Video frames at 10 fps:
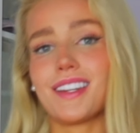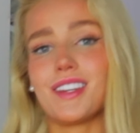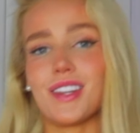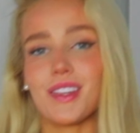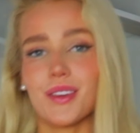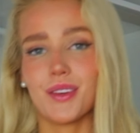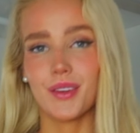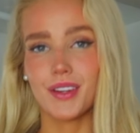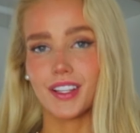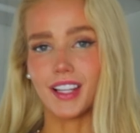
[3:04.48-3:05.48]

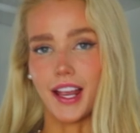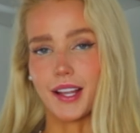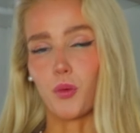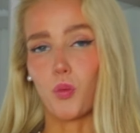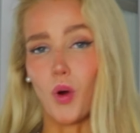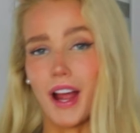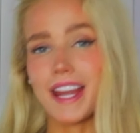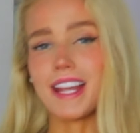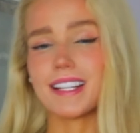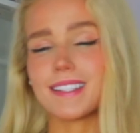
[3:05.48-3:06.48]
Nude, like
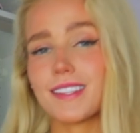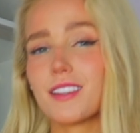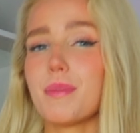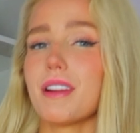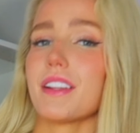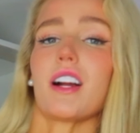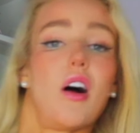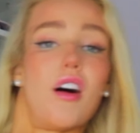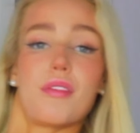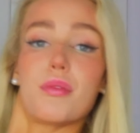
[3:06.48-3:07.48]
white. It's a little bit like an
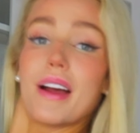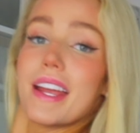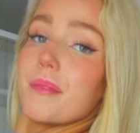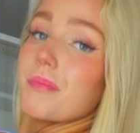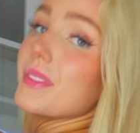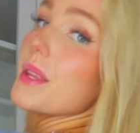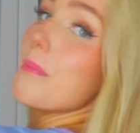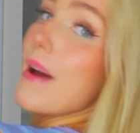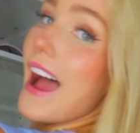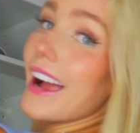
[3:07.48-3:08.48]
off-white. The
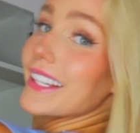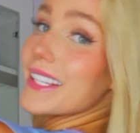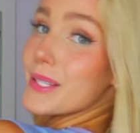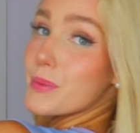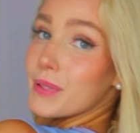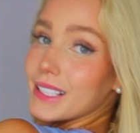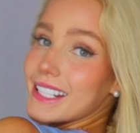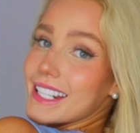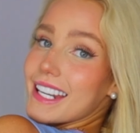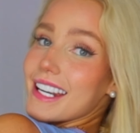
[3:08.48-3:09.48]
back is
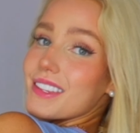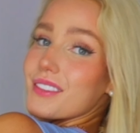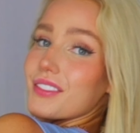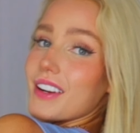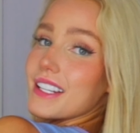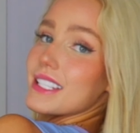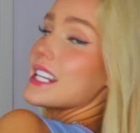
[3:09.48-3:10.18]
pleated and the front is